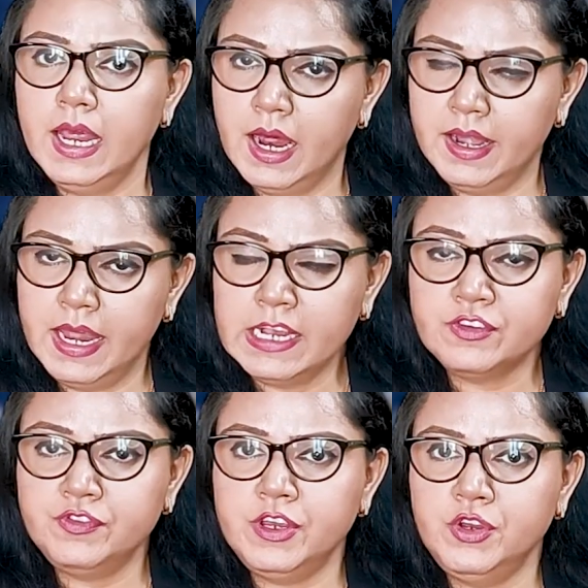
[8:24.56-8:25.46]
our
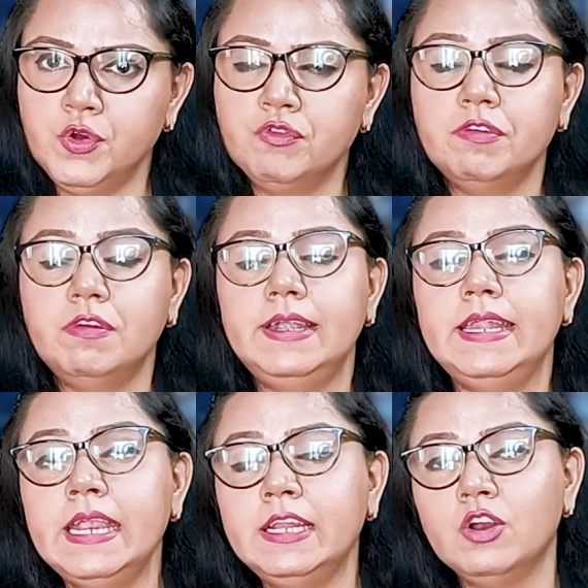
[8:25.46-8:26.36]
next video, we will
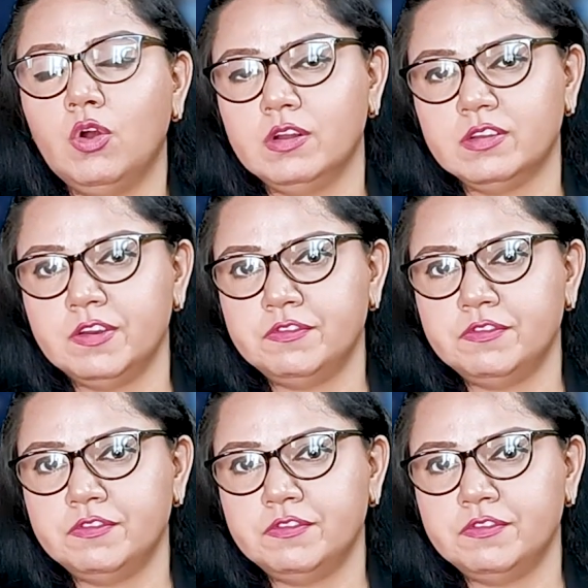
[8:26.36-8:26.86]
take the concept